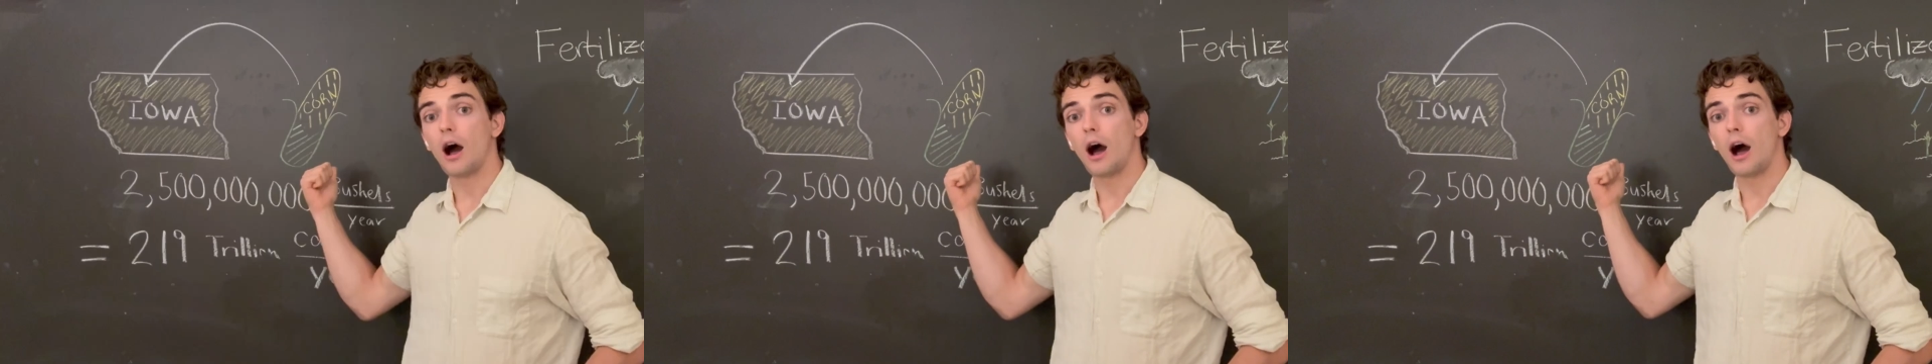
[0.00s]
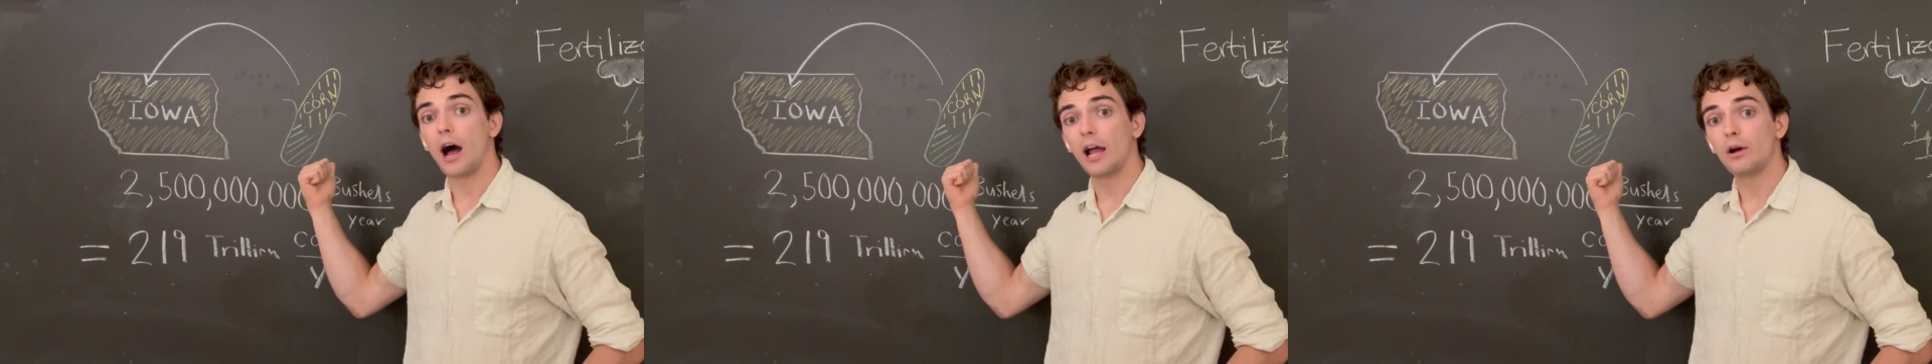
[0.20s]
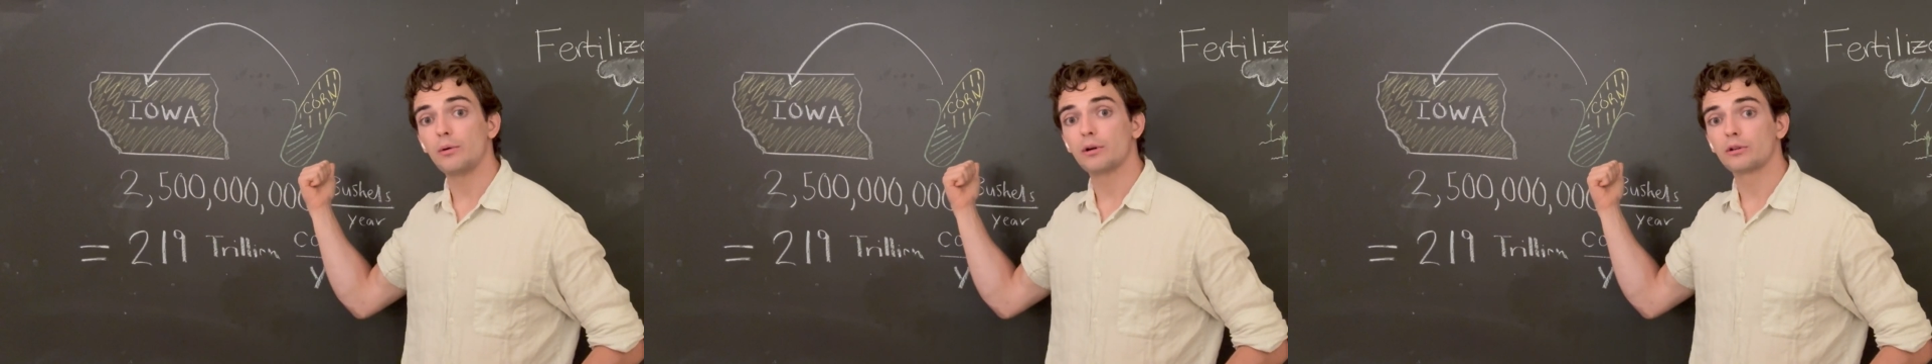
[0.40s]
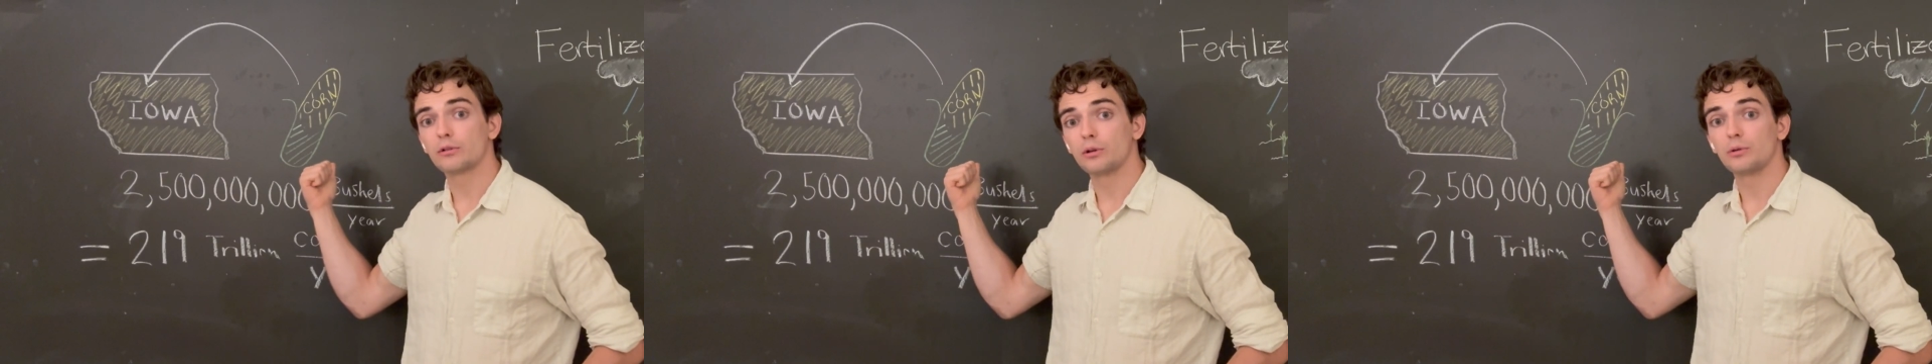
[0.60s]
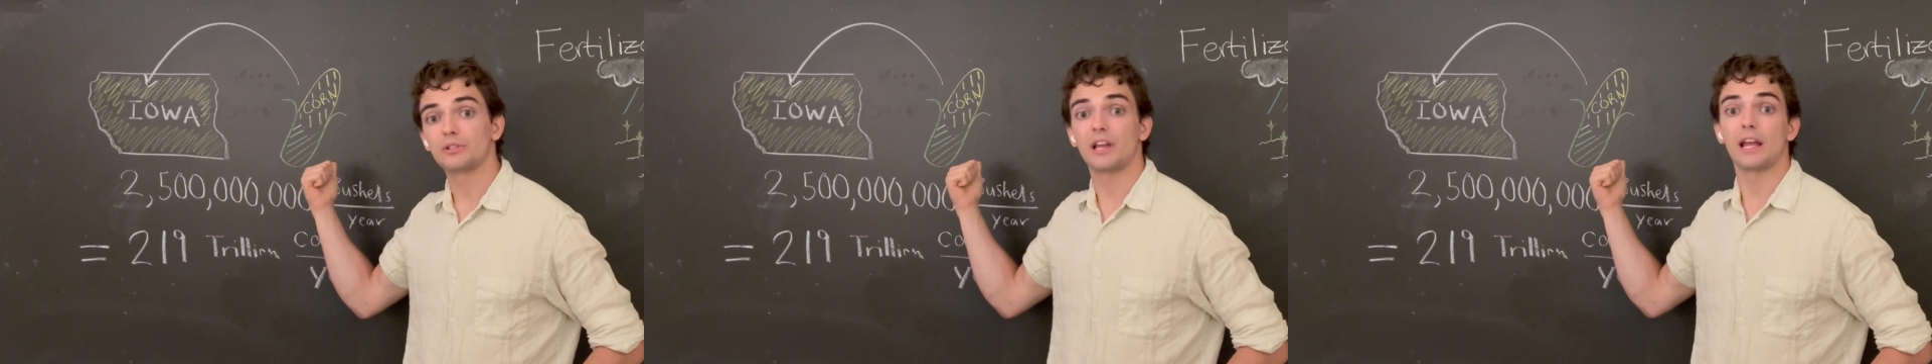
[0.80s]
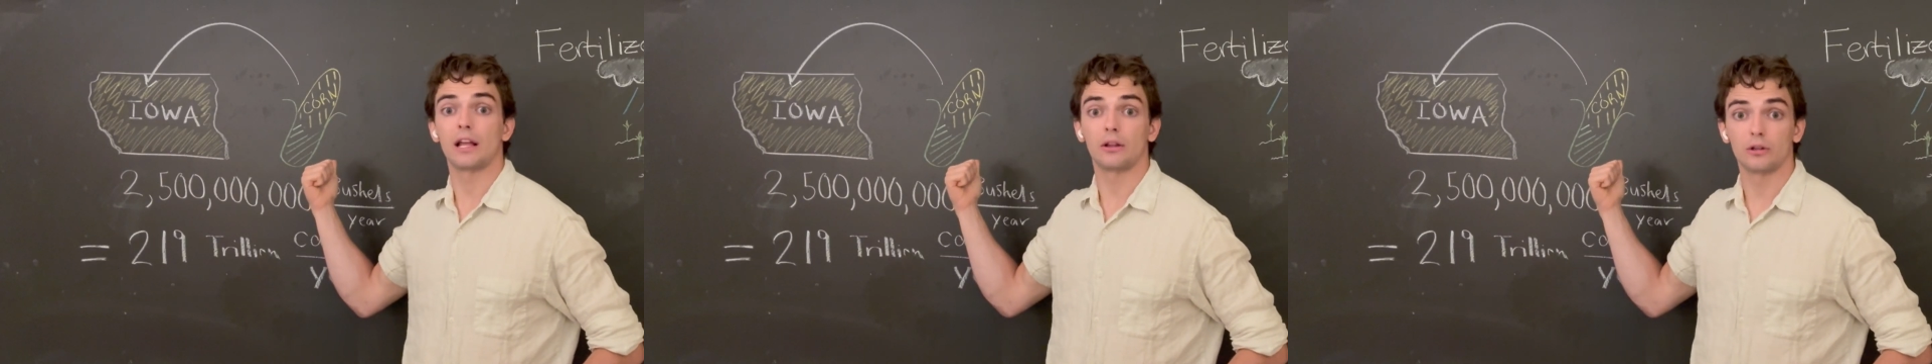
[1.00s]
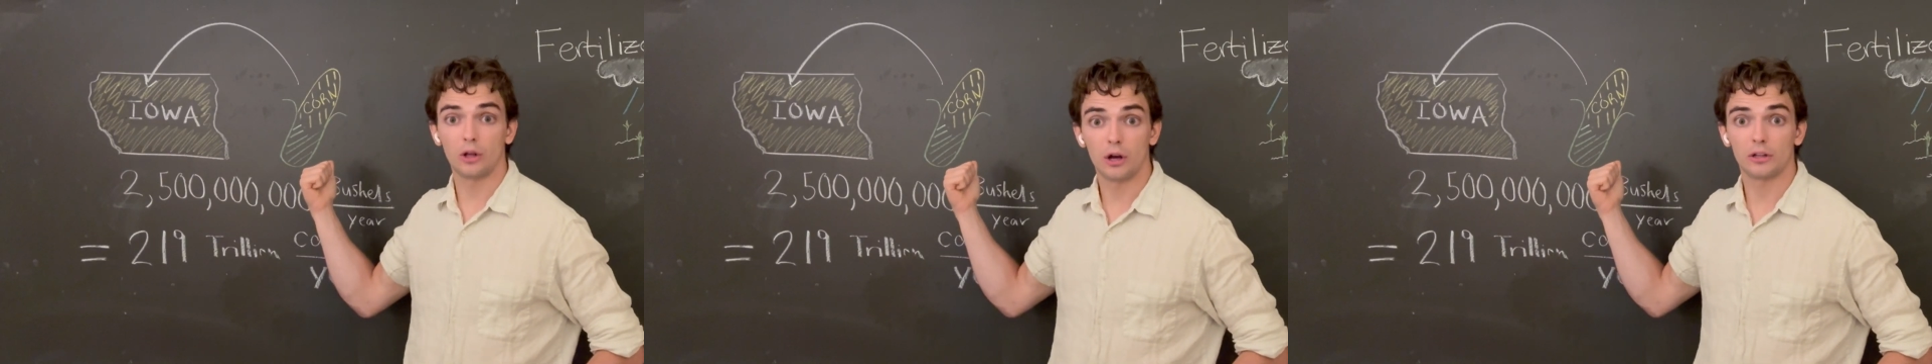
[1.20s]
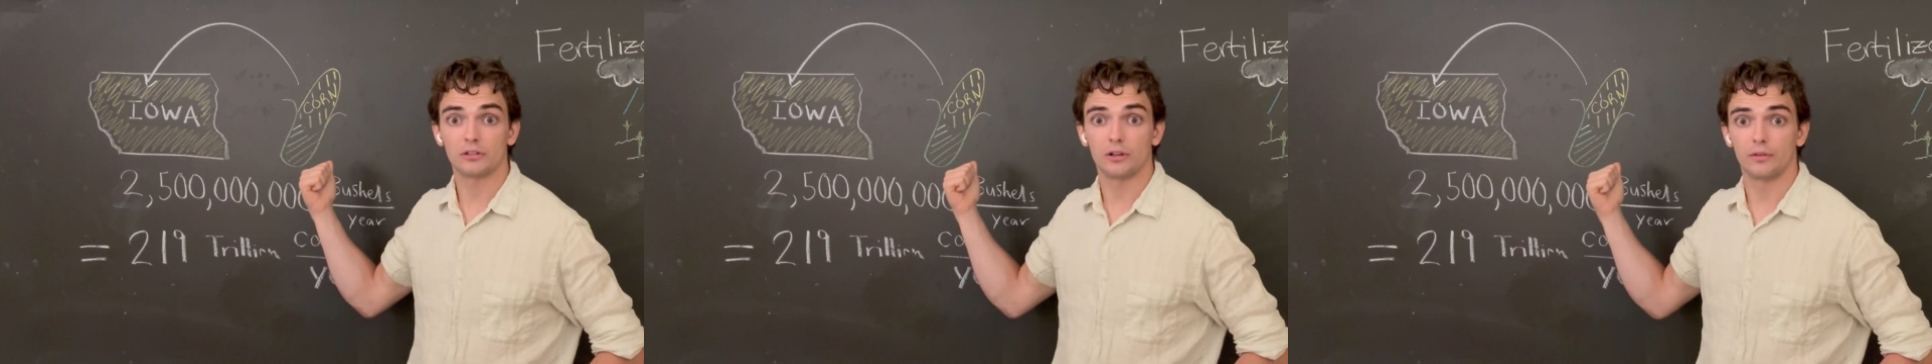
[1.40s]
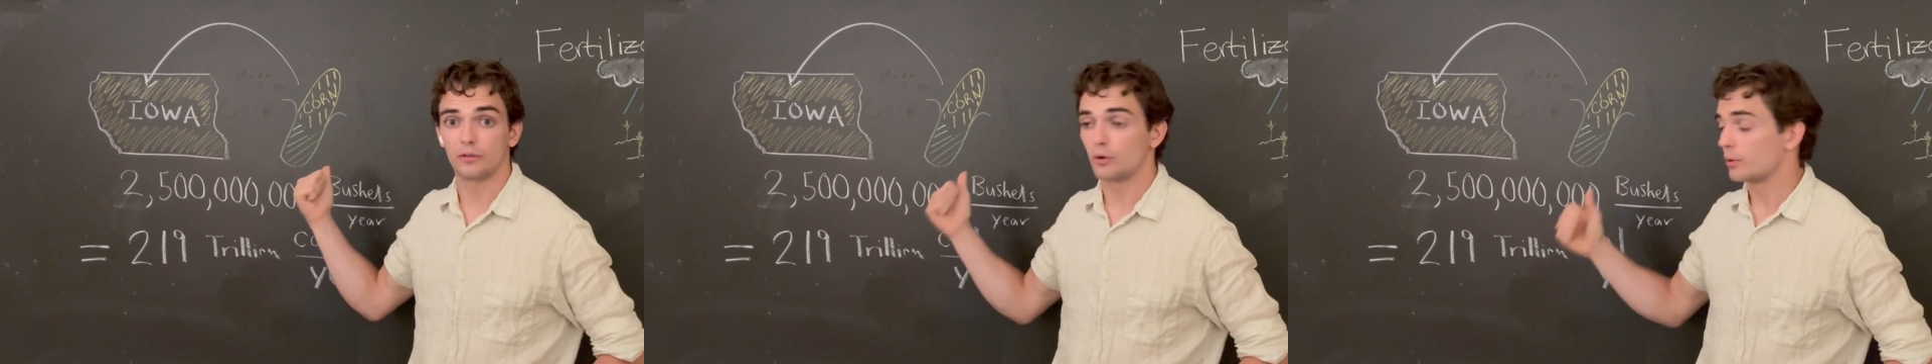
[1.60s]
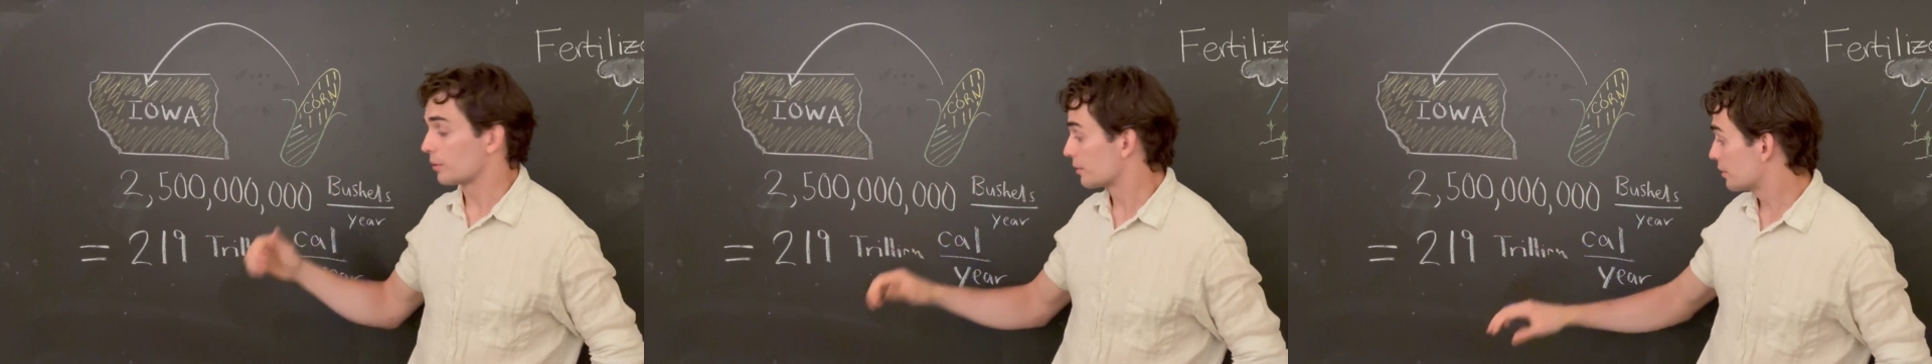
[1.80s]
Iowa grows a lot of
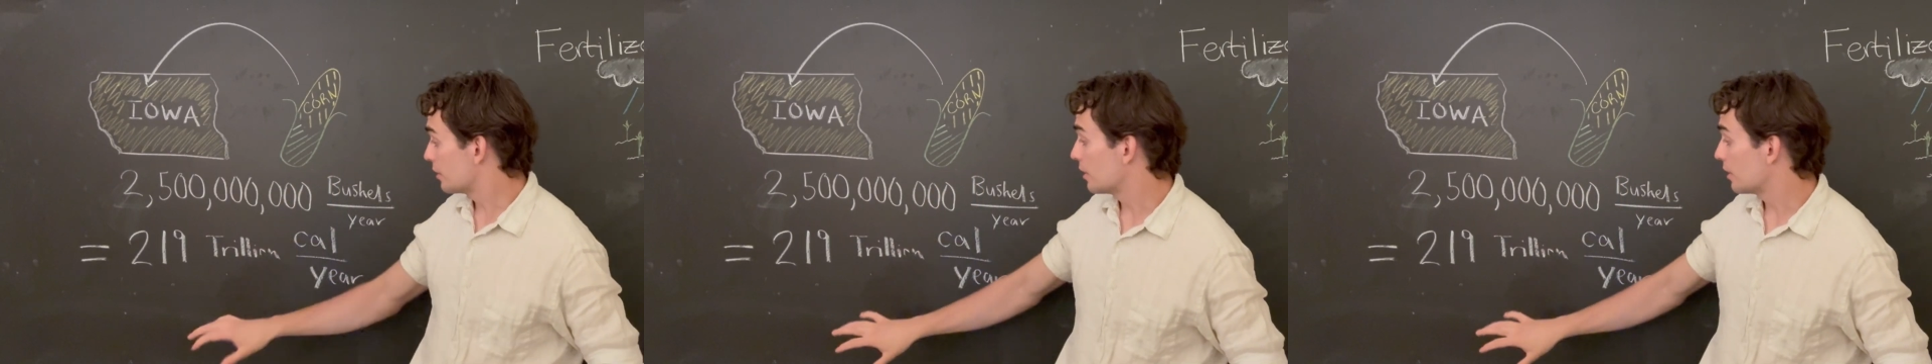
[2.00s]
corn,